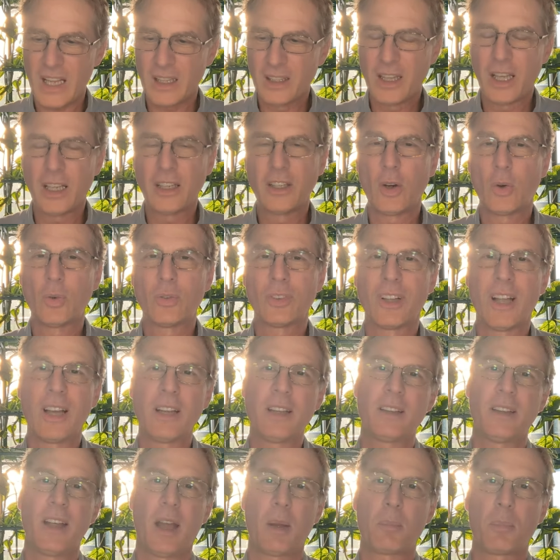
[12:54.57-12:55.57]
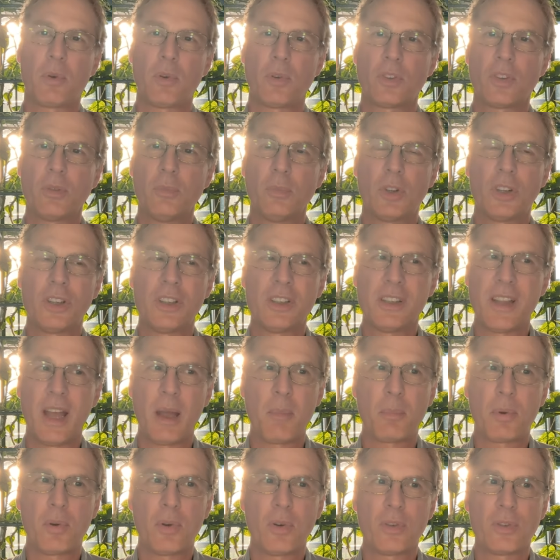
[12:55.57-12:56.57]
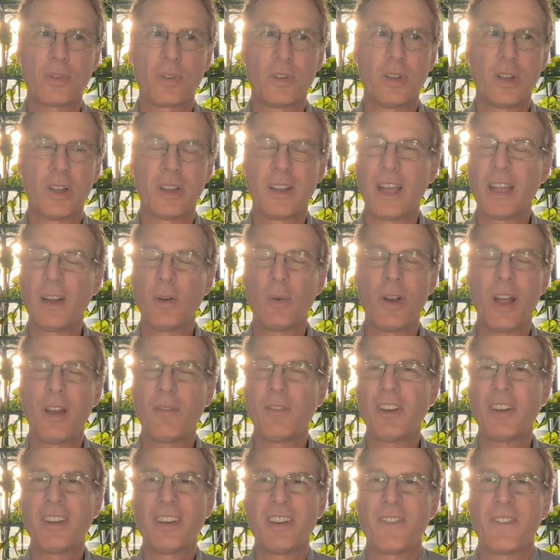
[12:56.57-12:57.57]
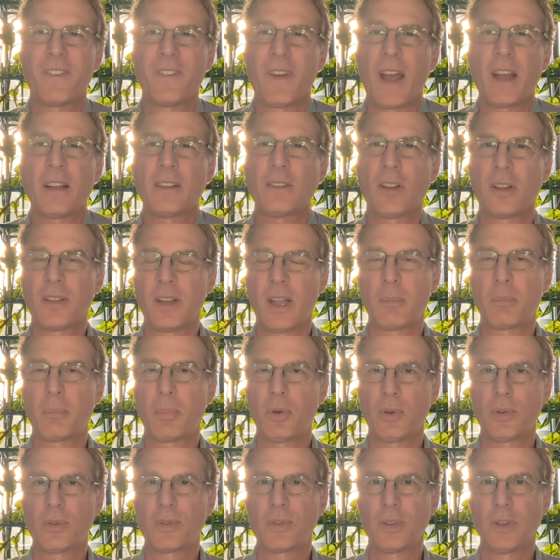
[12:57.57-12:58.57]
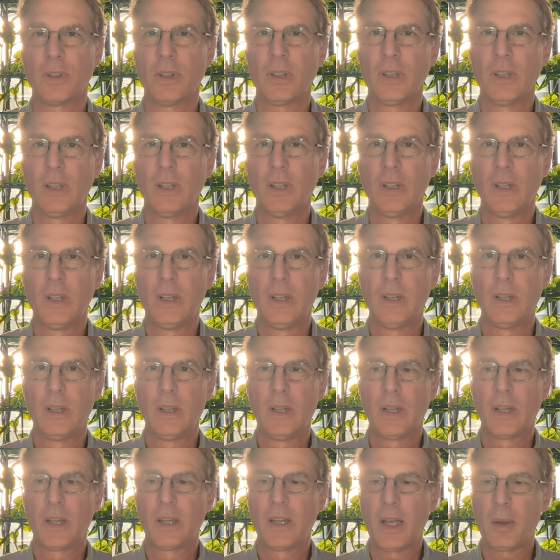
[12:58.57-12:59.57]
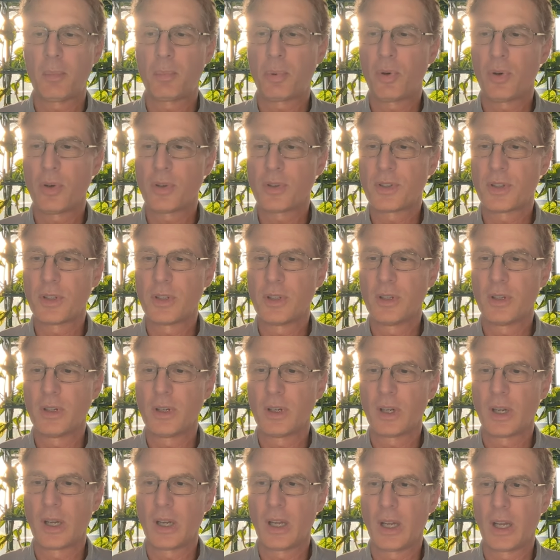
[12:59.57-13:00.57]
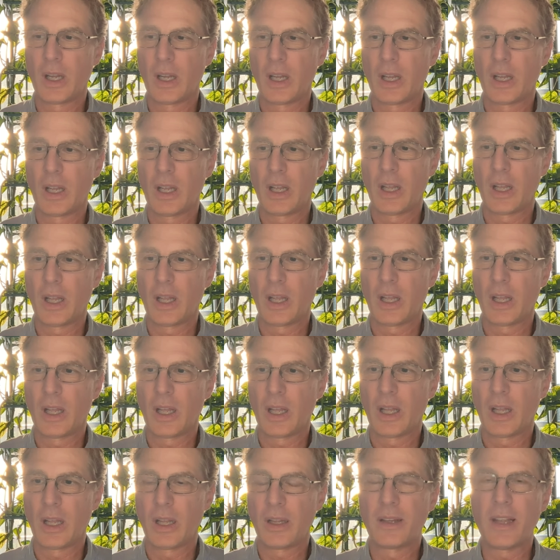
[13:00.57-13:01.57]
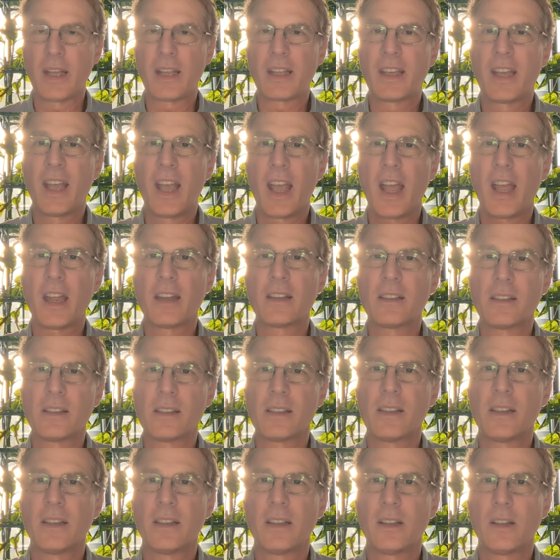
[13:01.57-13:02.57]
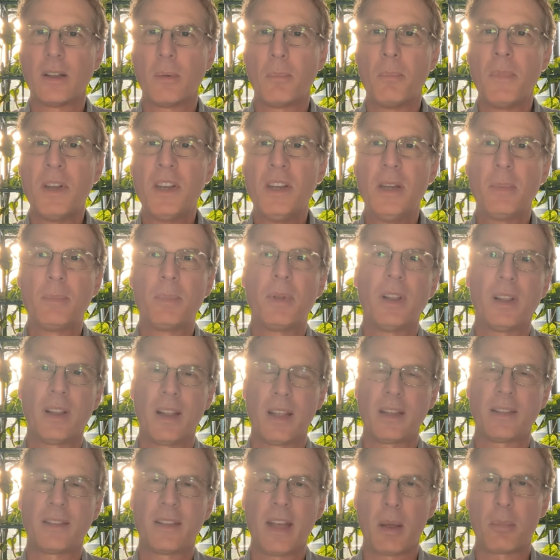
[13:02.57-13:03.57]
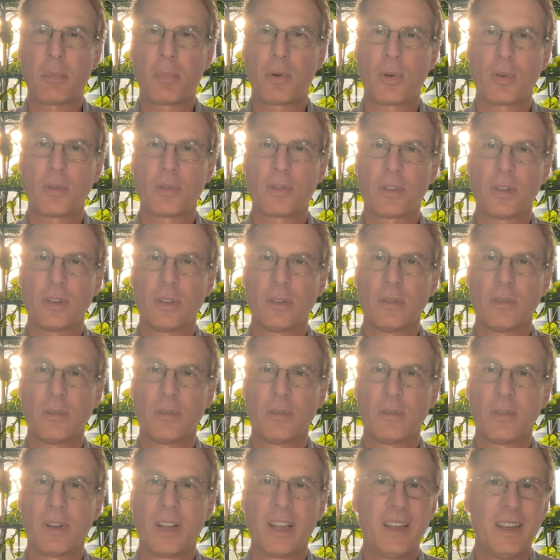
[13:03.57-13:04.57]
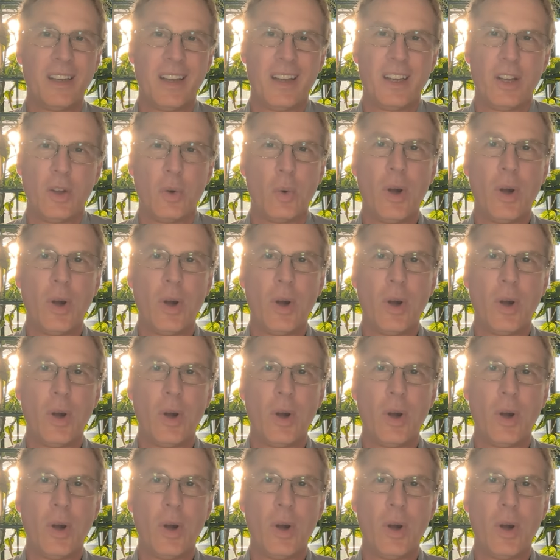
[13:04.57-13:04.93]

They don't like that person because that person, they don't have any effect on that person. That person they can't manipulate that person in any